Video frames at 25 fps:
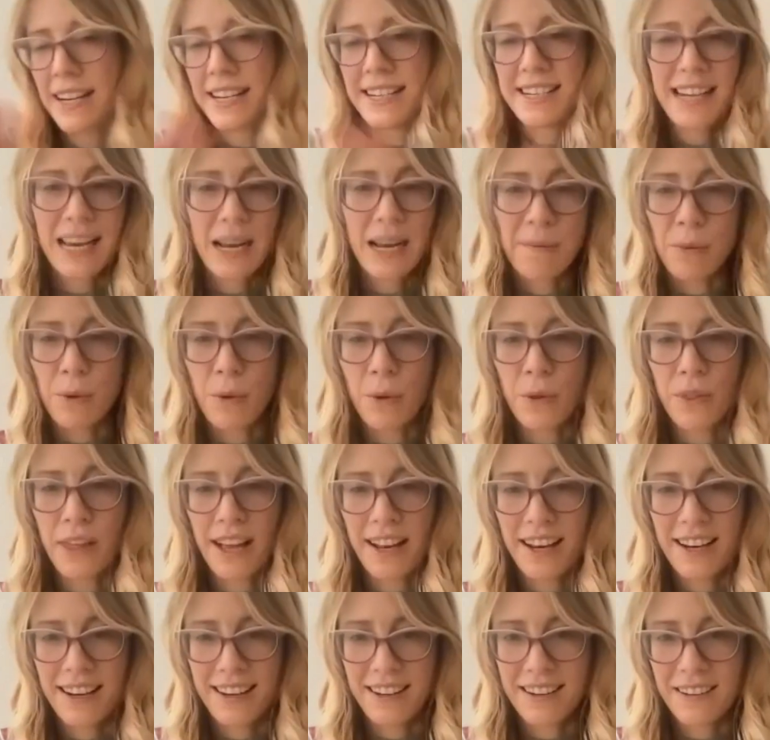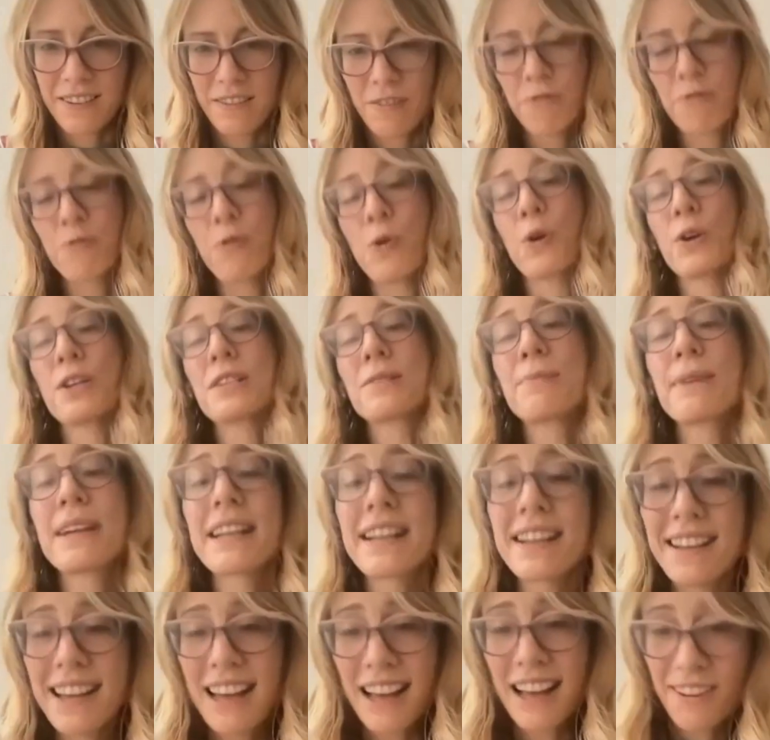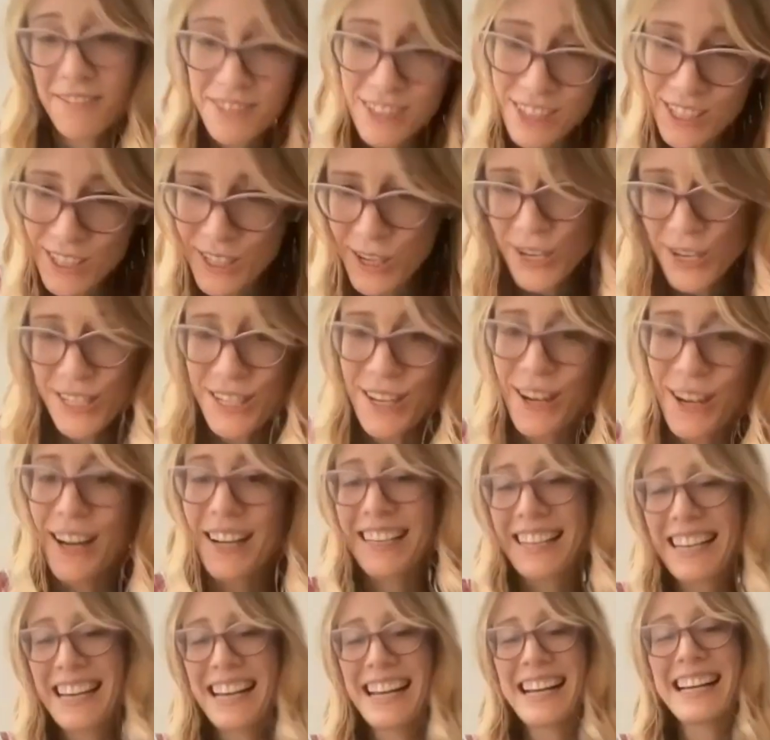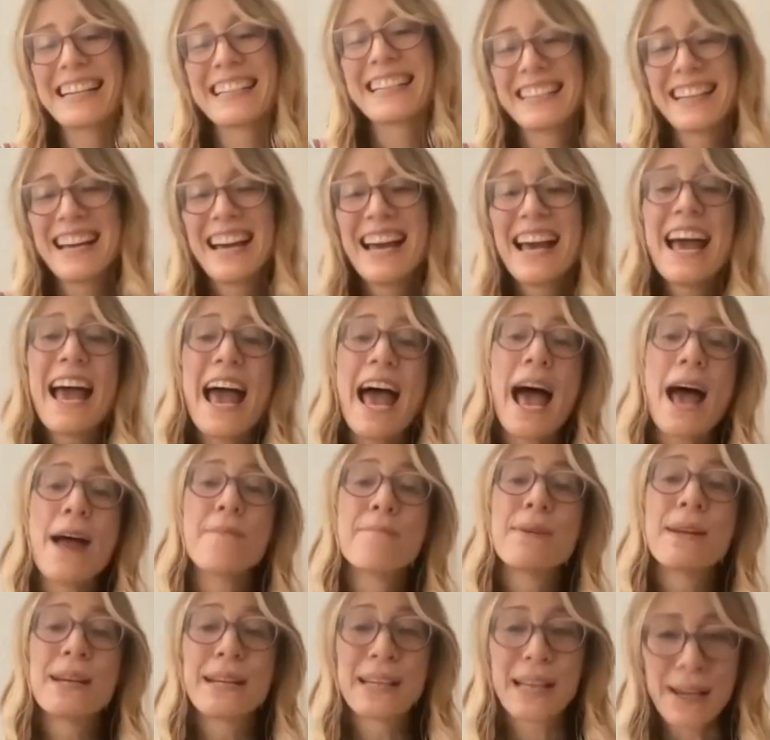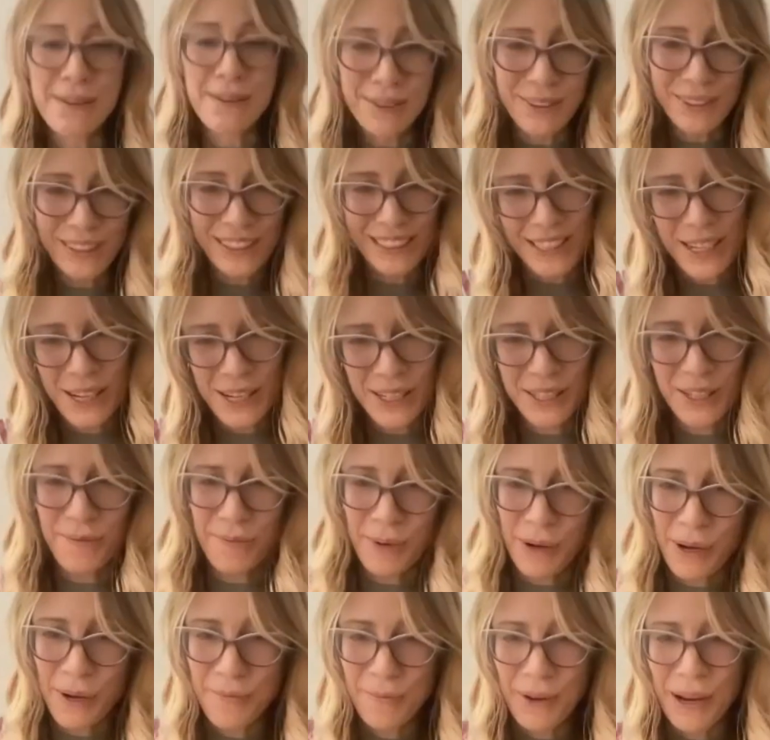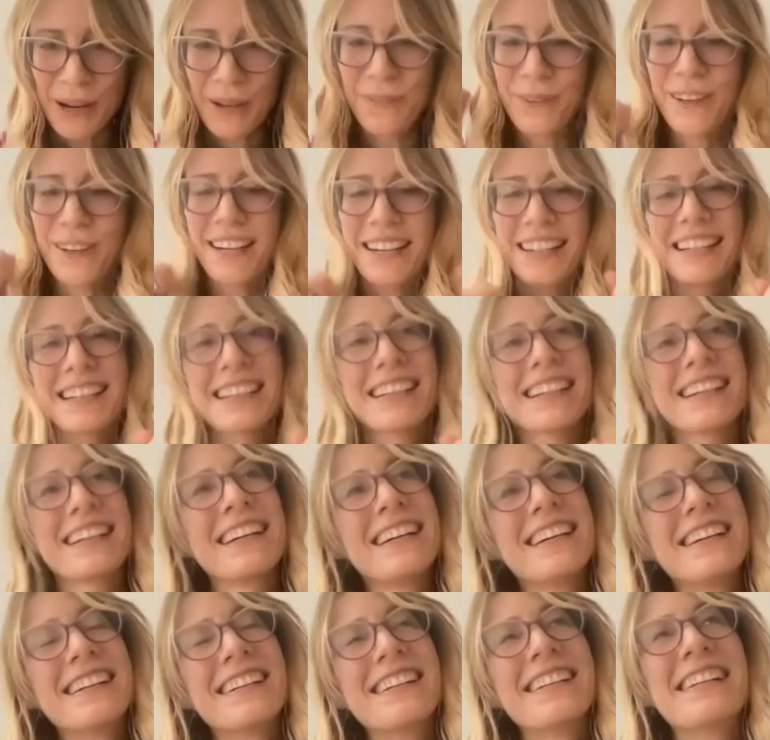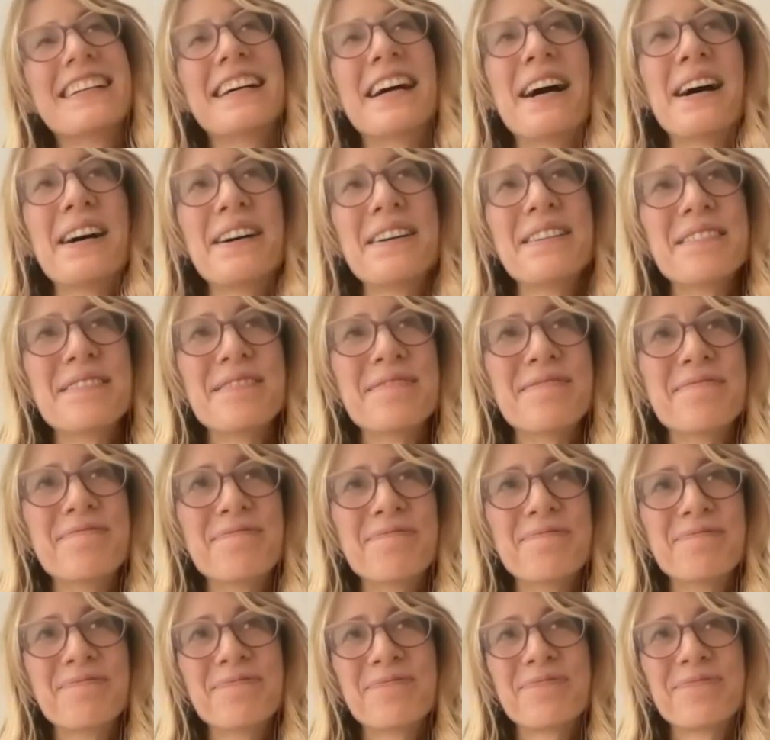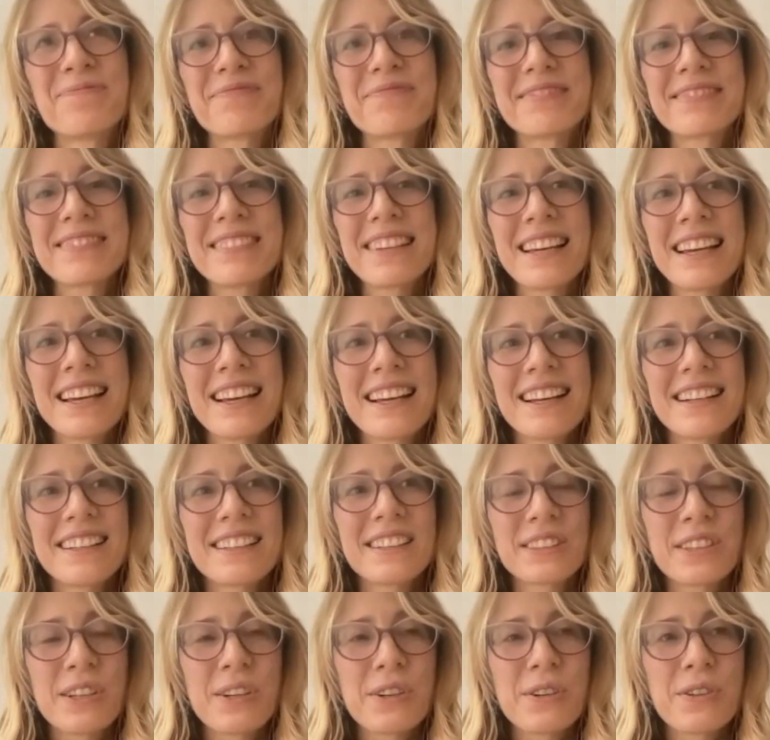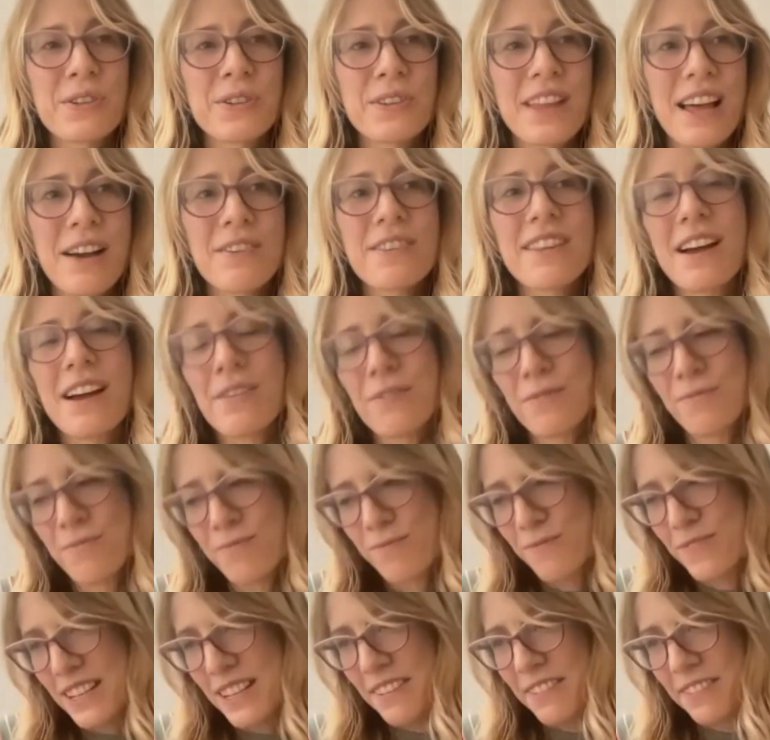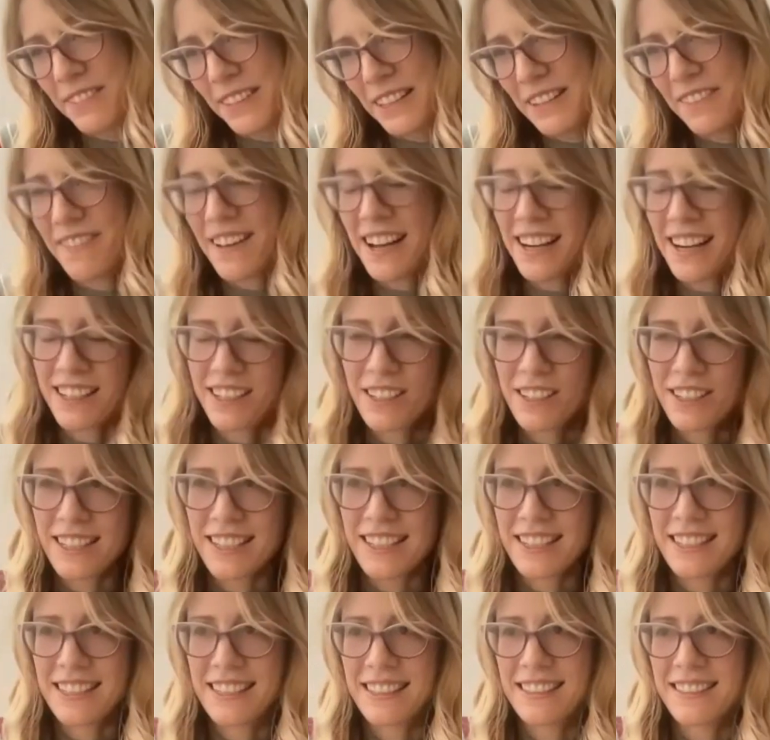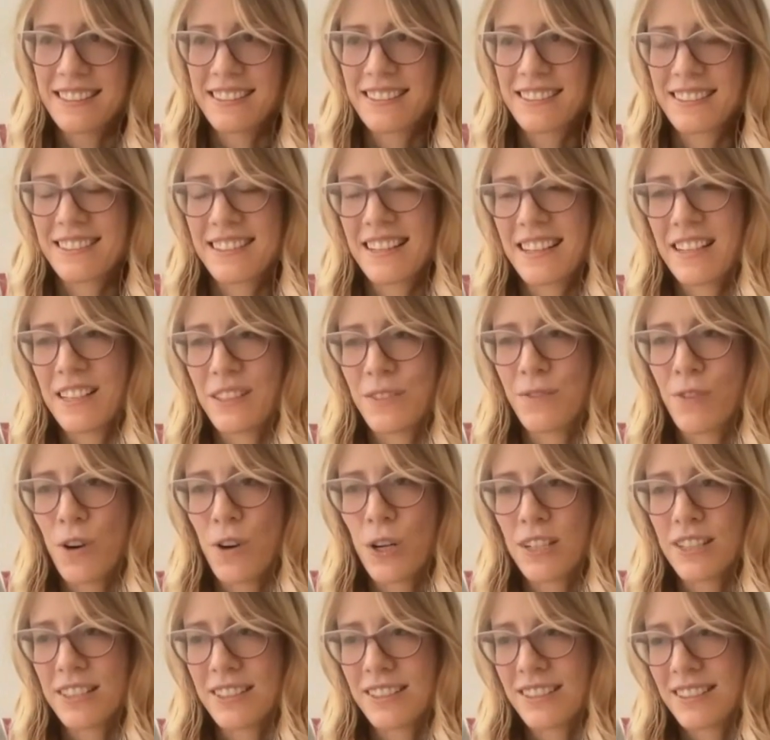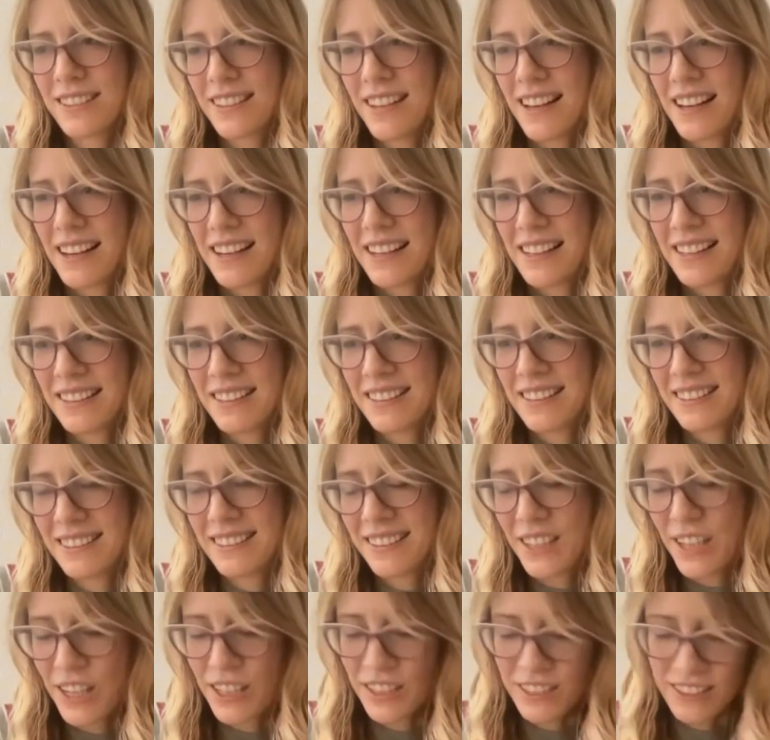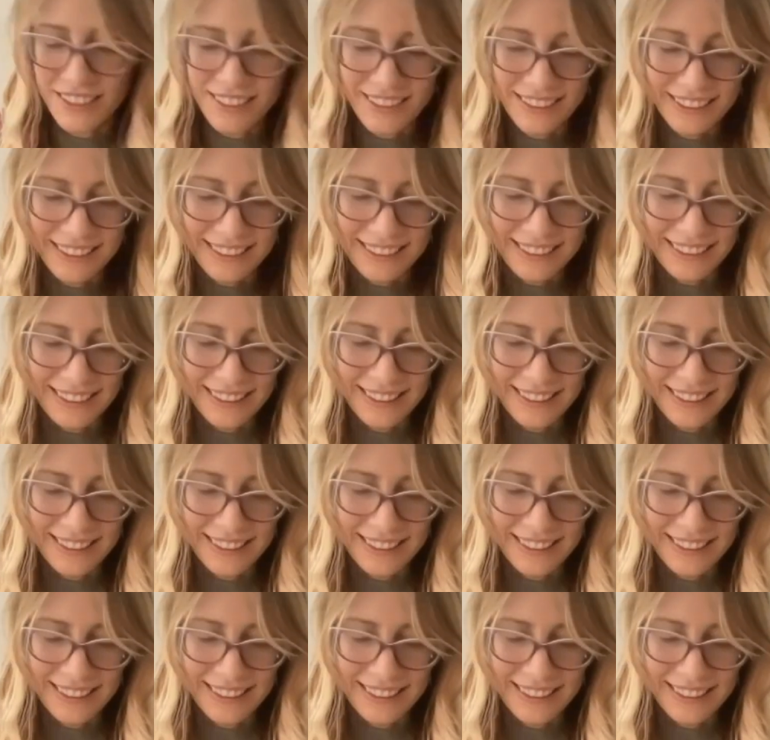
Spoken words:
a table that it forced me to have to start talking and being able to talk about my work. Um, so that definitely factored in as far as colors.